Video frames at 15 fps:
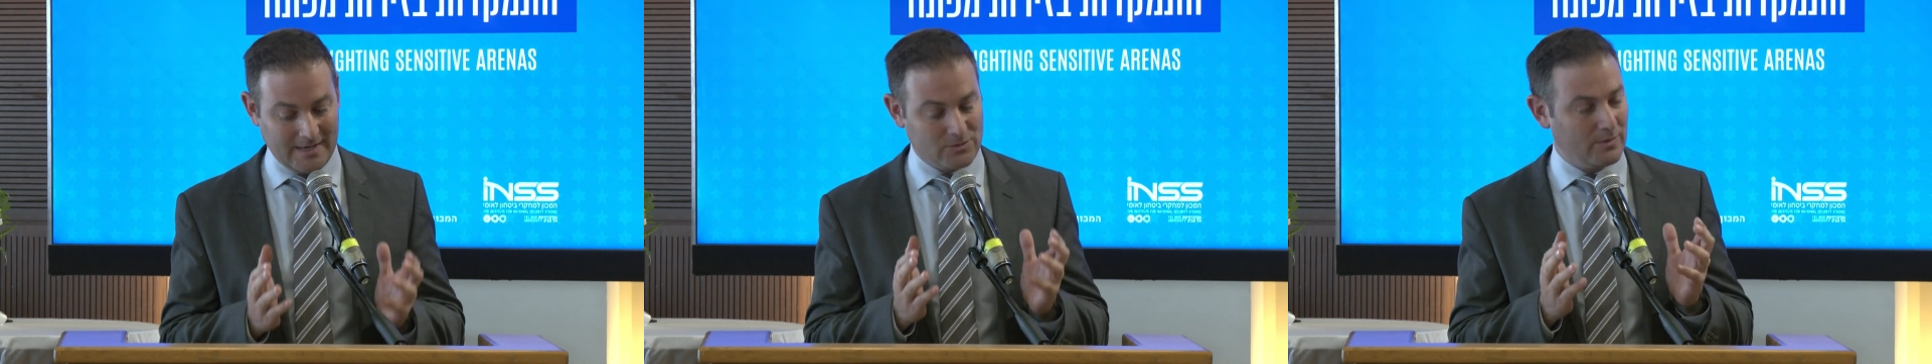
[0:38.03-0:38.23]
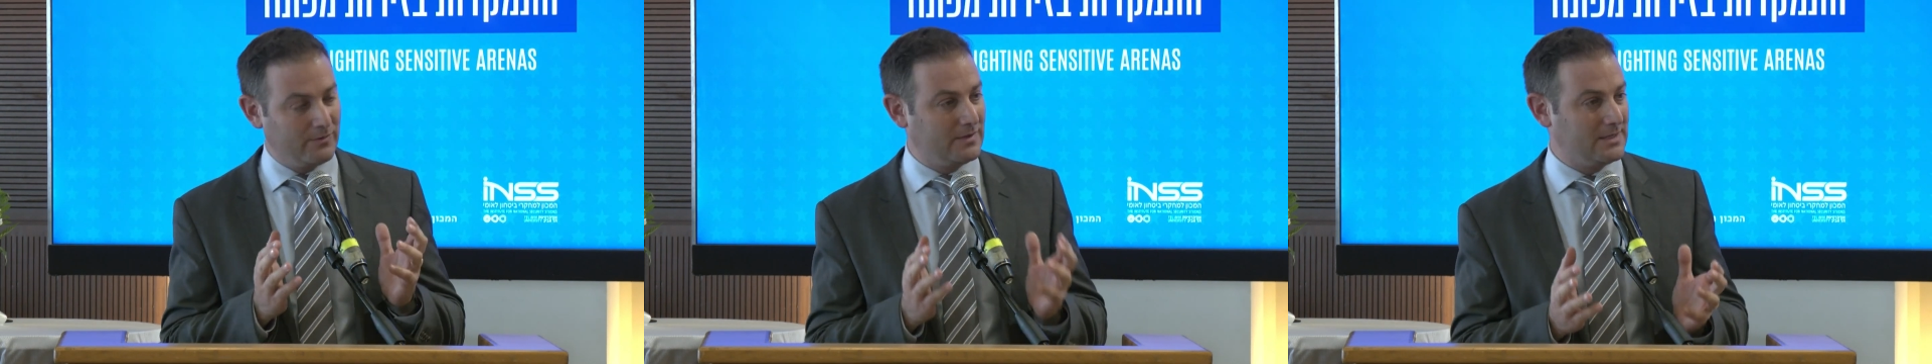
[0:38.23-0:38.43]

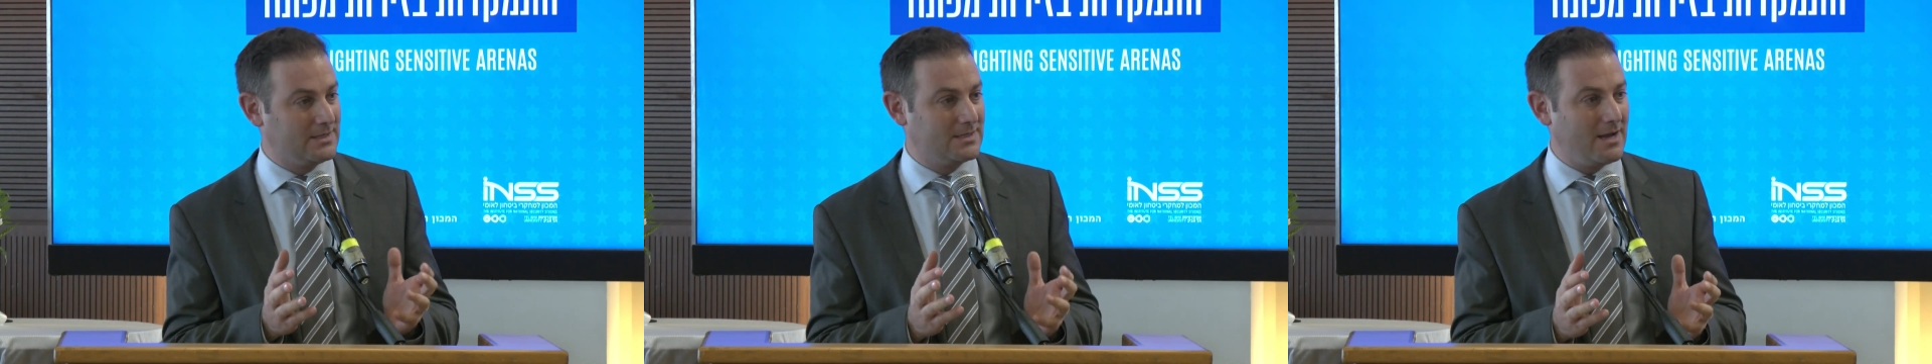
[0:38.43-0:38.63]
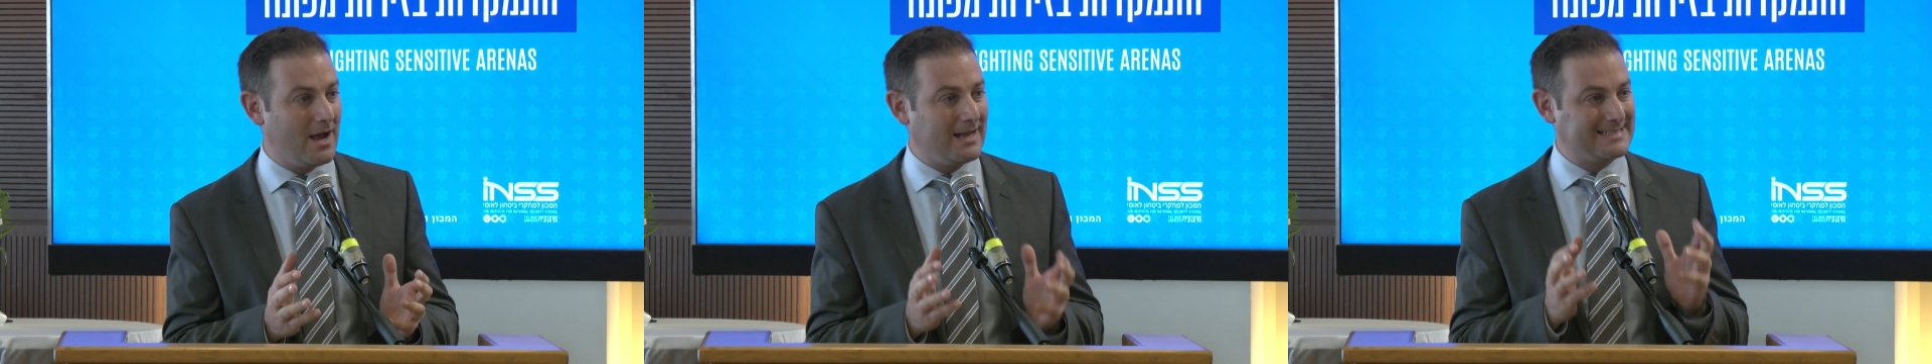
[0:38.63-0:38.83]
And as we've
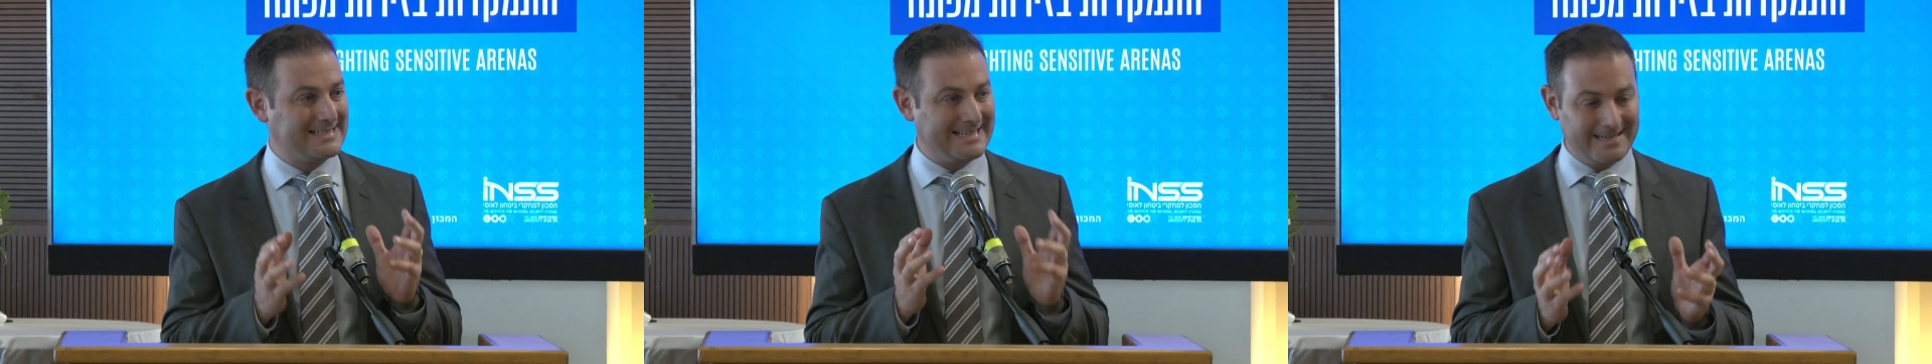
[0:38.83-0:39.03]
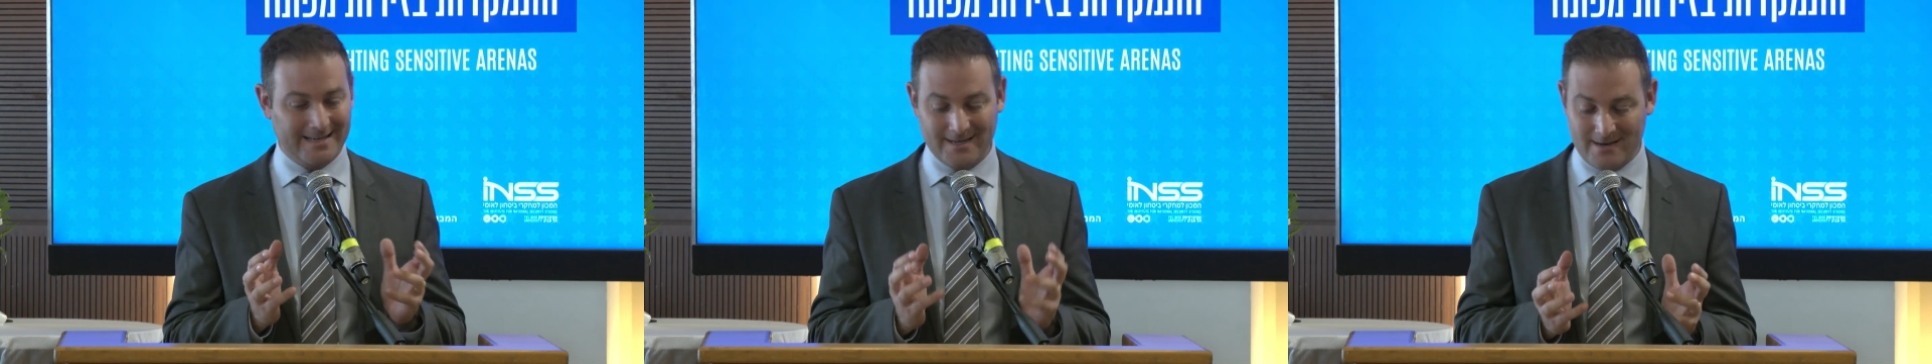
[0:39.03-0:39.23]

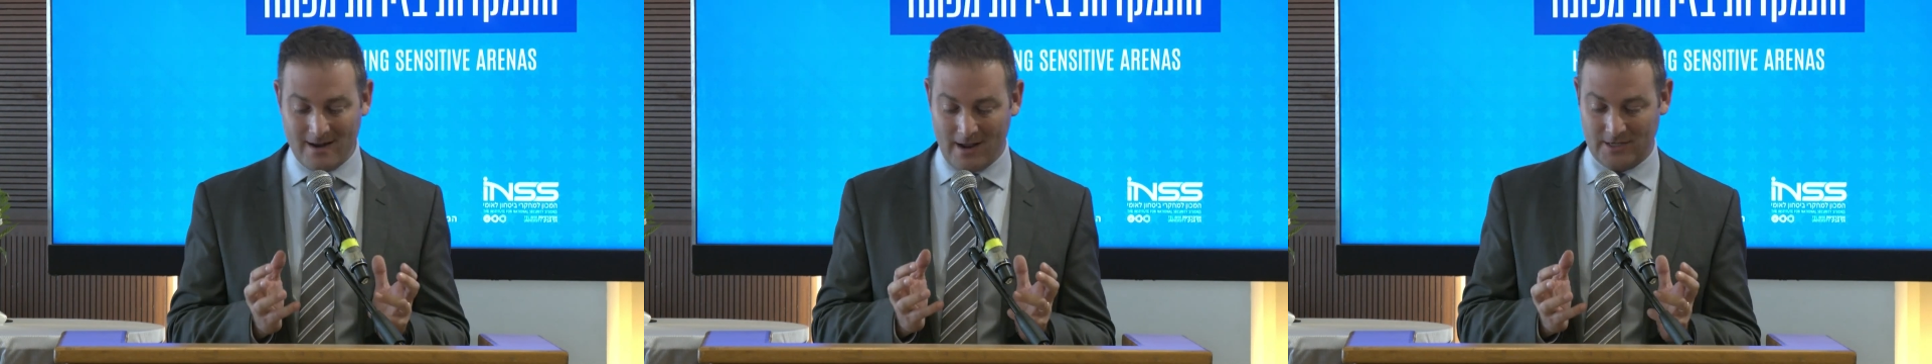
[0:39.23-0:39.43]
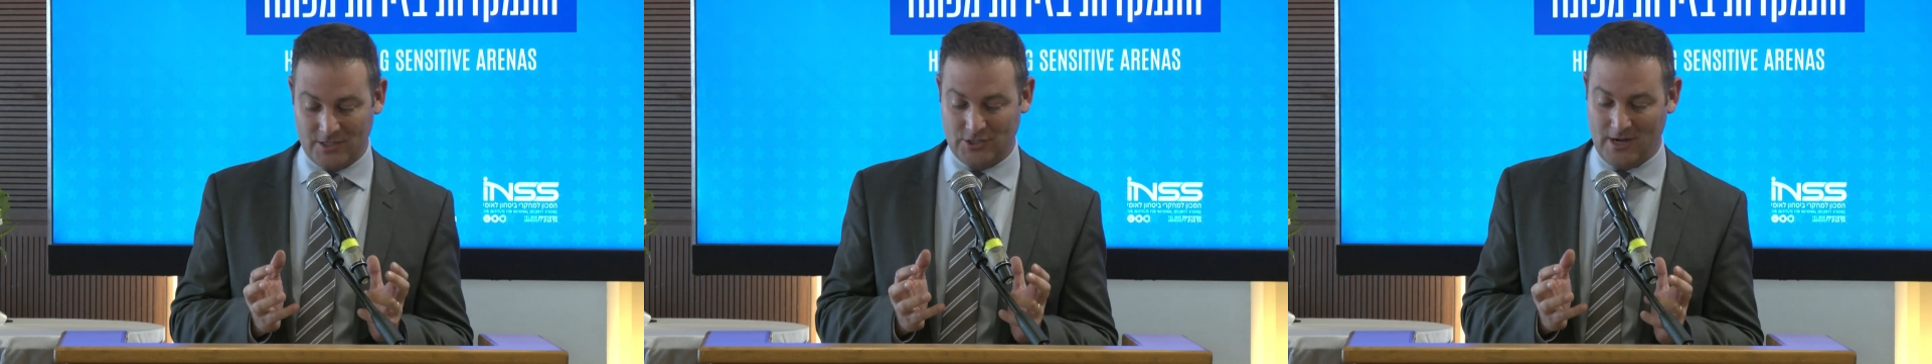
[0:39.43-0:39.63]
discussed, in a
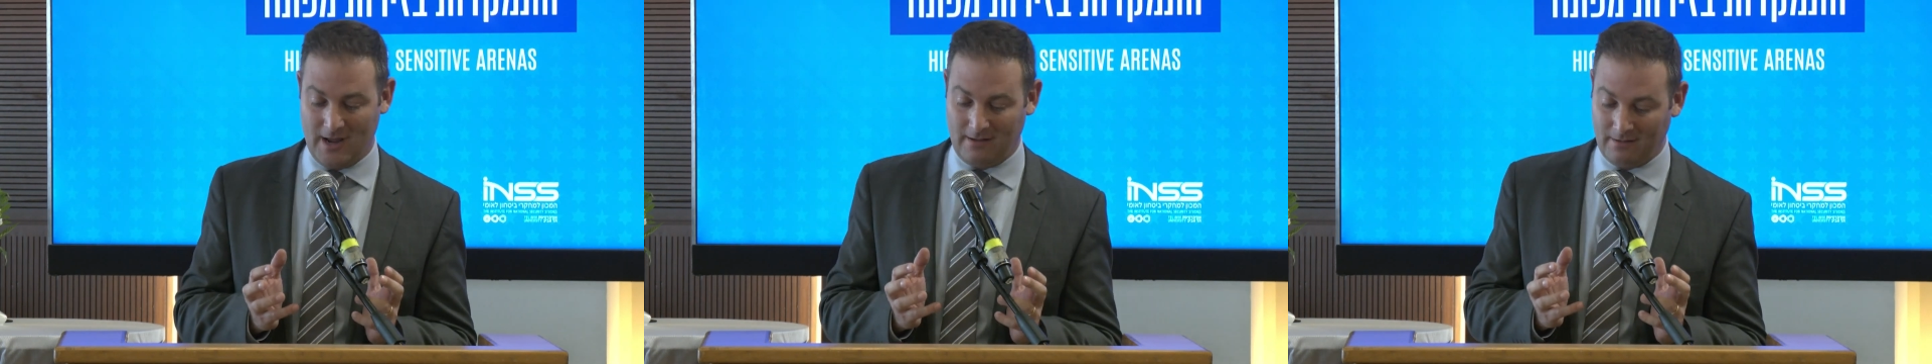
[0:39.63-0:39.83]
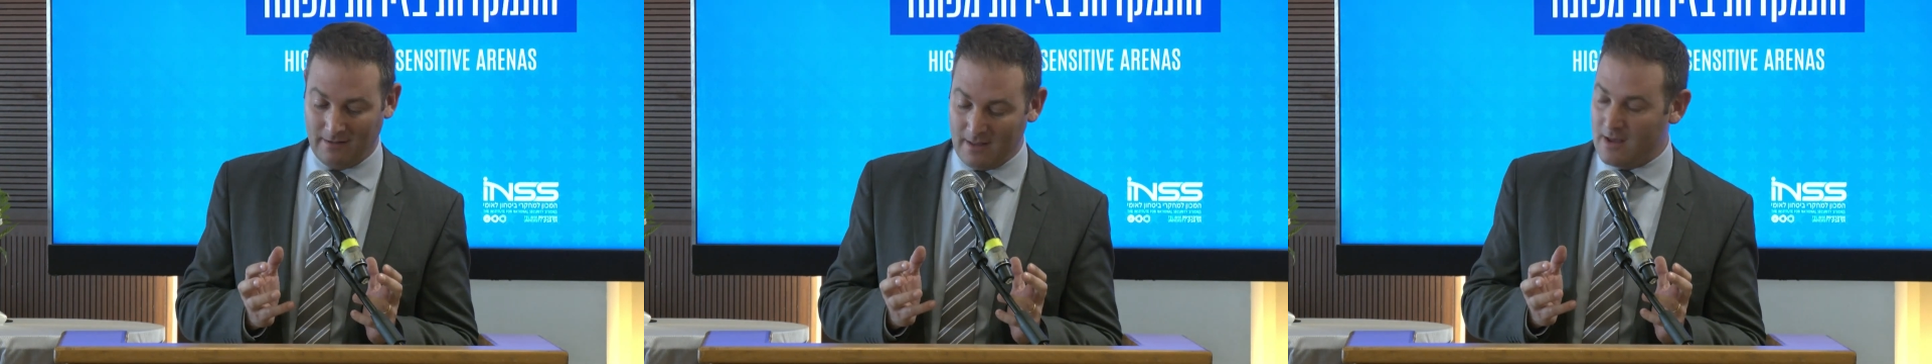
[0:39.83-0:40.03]

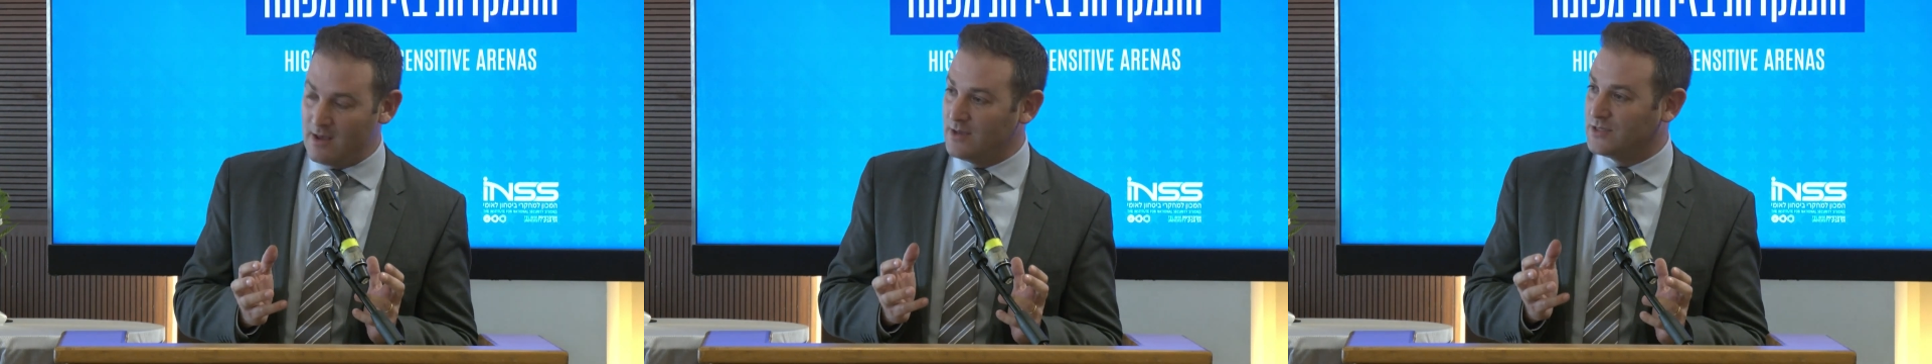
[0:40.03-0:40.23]
nutshell,